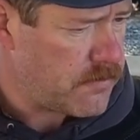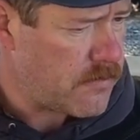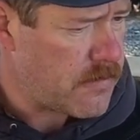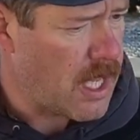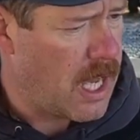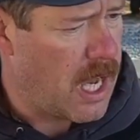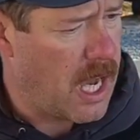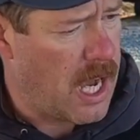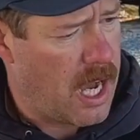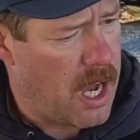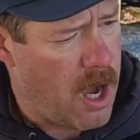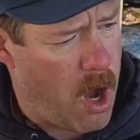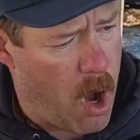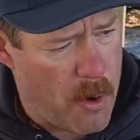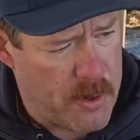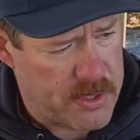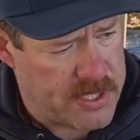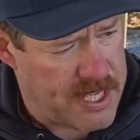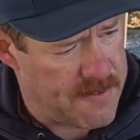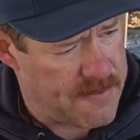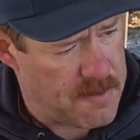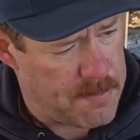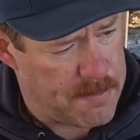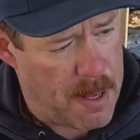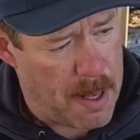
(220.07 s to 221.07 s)
Always
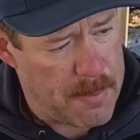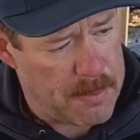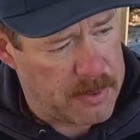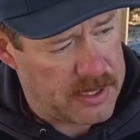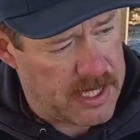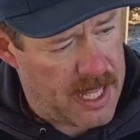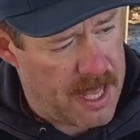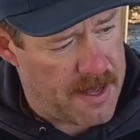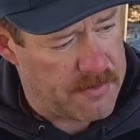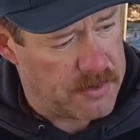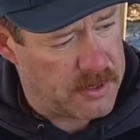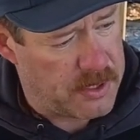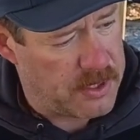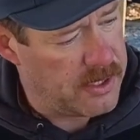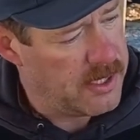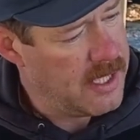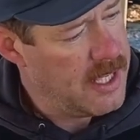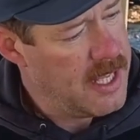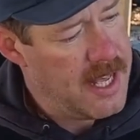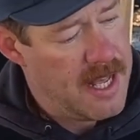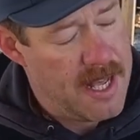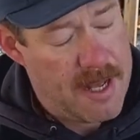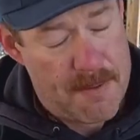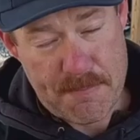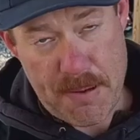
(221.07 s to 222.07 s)
have a bubble level.
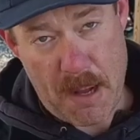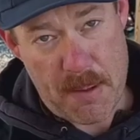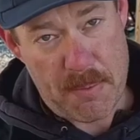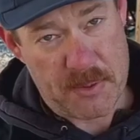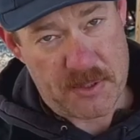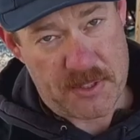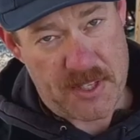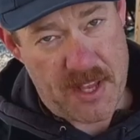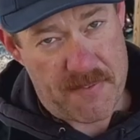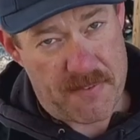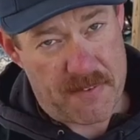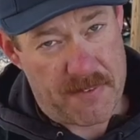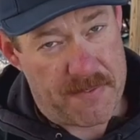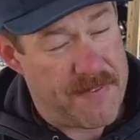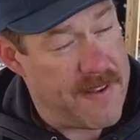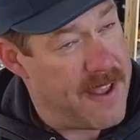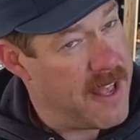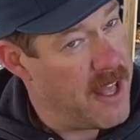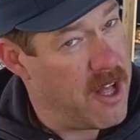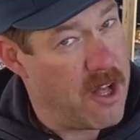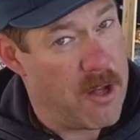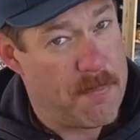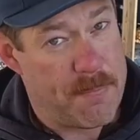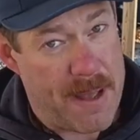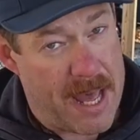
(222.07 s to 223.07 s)
Bubbles never
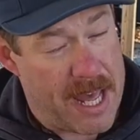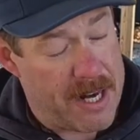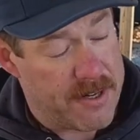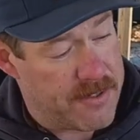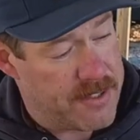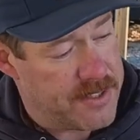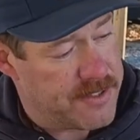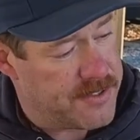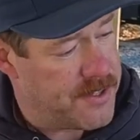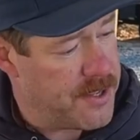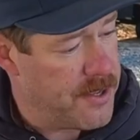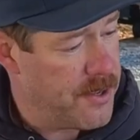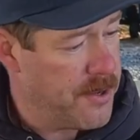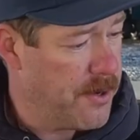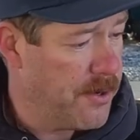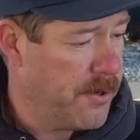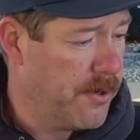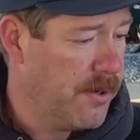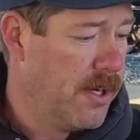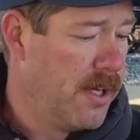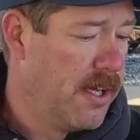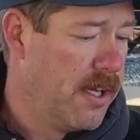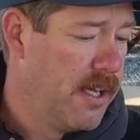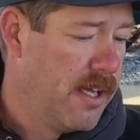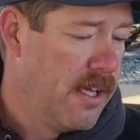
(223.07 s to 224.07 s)
fail. Batteries do.
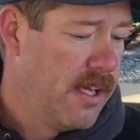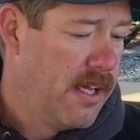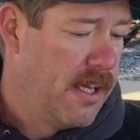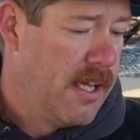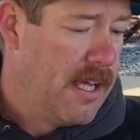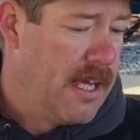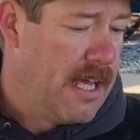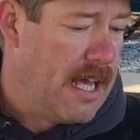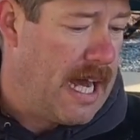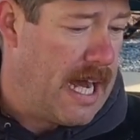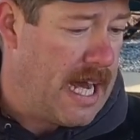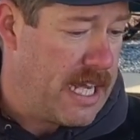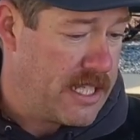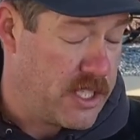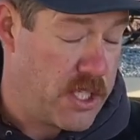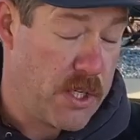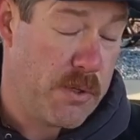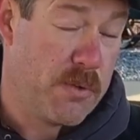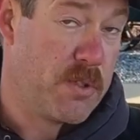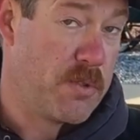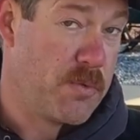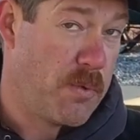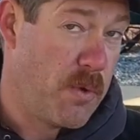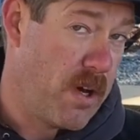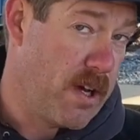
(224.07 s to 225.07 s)

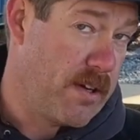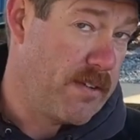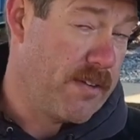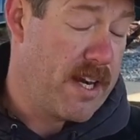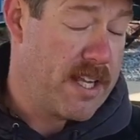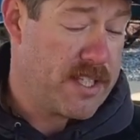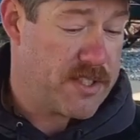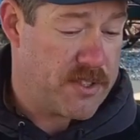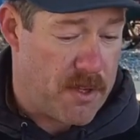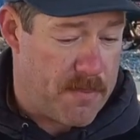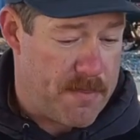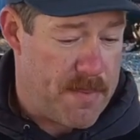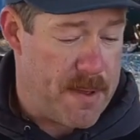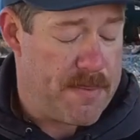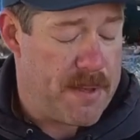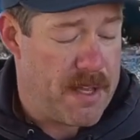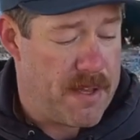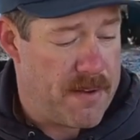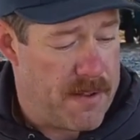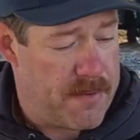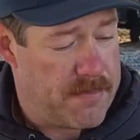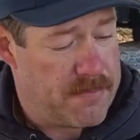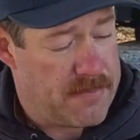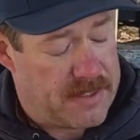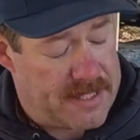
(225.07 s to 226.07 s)
2 is 1, right? So maybe
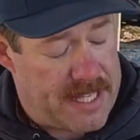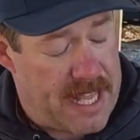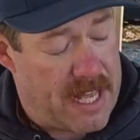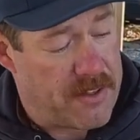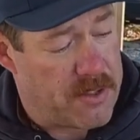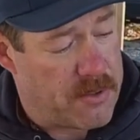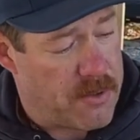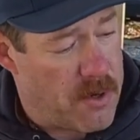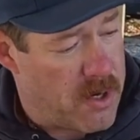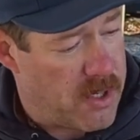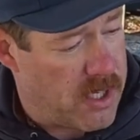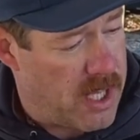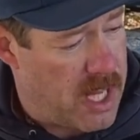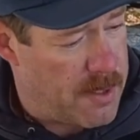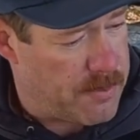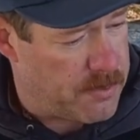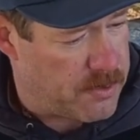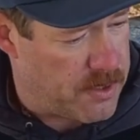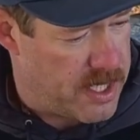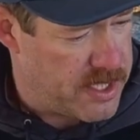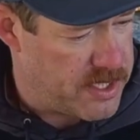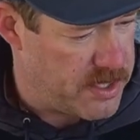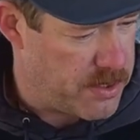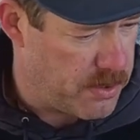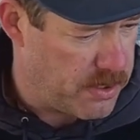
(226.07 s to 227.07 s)
down the road I'll
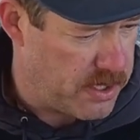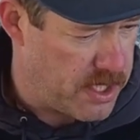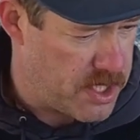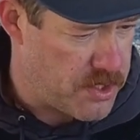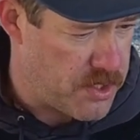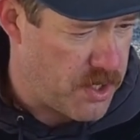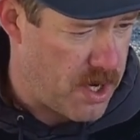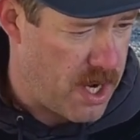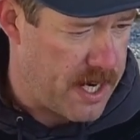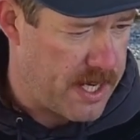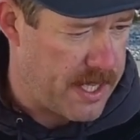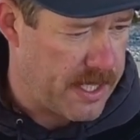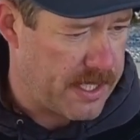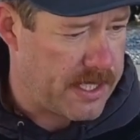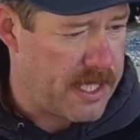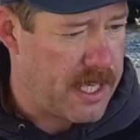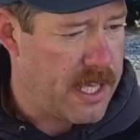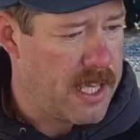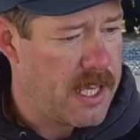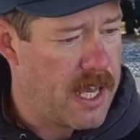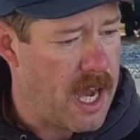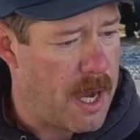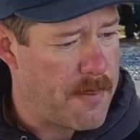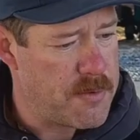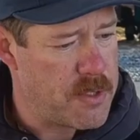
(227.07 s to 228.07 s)
upgrade to an electronic.
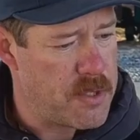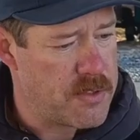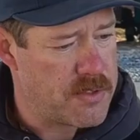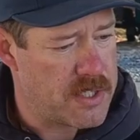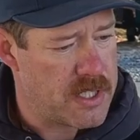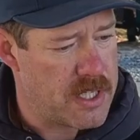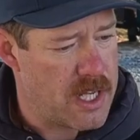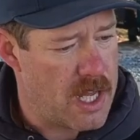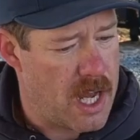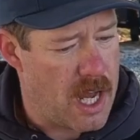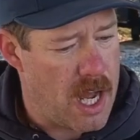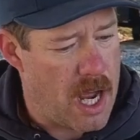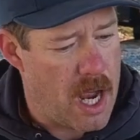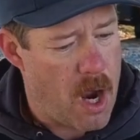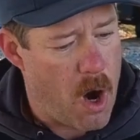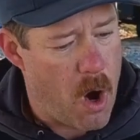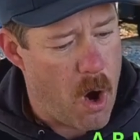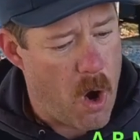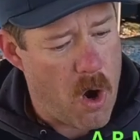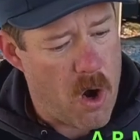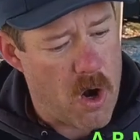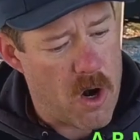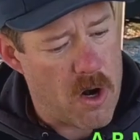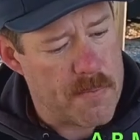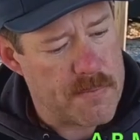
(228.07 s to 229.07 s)
I'm using
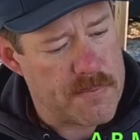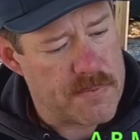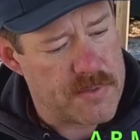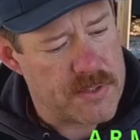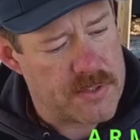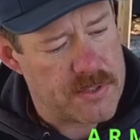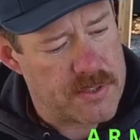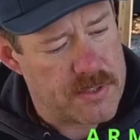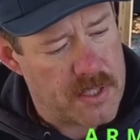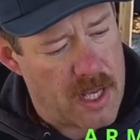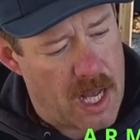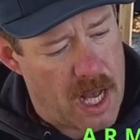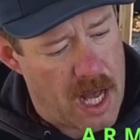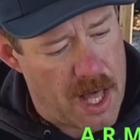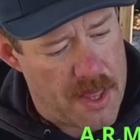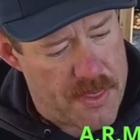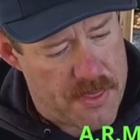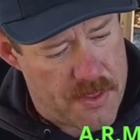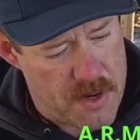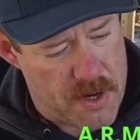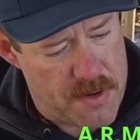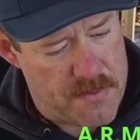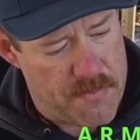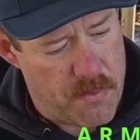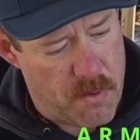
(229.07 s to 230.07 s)
ARMS
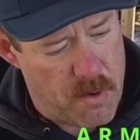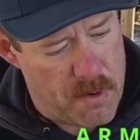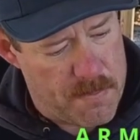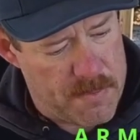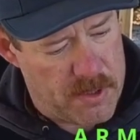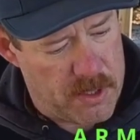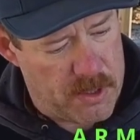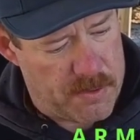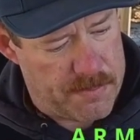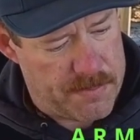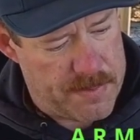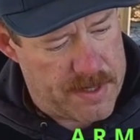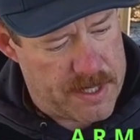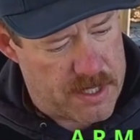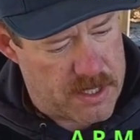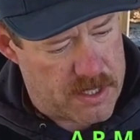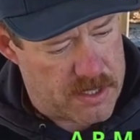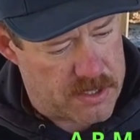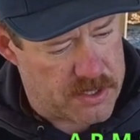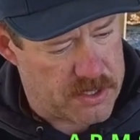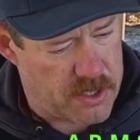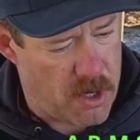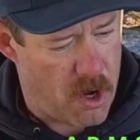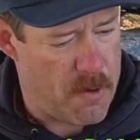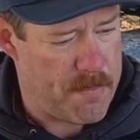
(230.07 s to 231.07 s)
34 millimeter
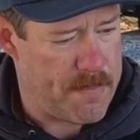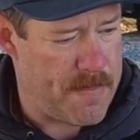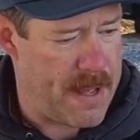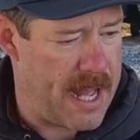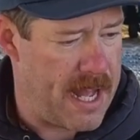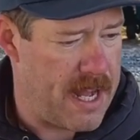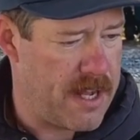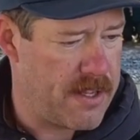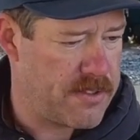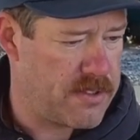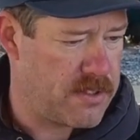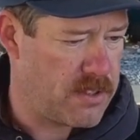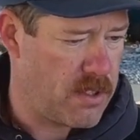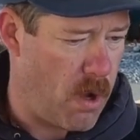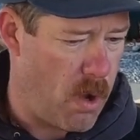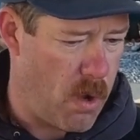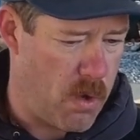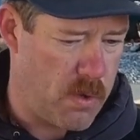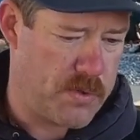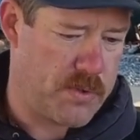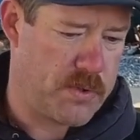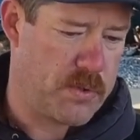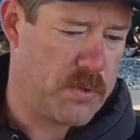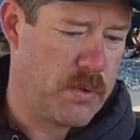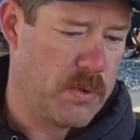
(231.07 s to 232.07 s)
scope mounts,
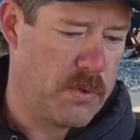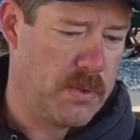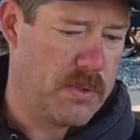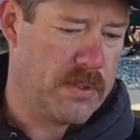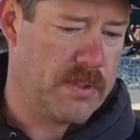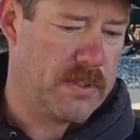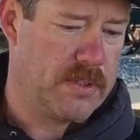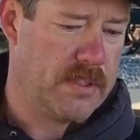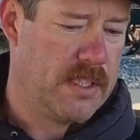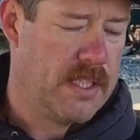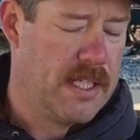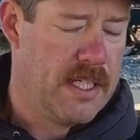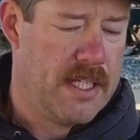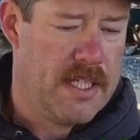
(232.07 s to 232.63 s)
old school.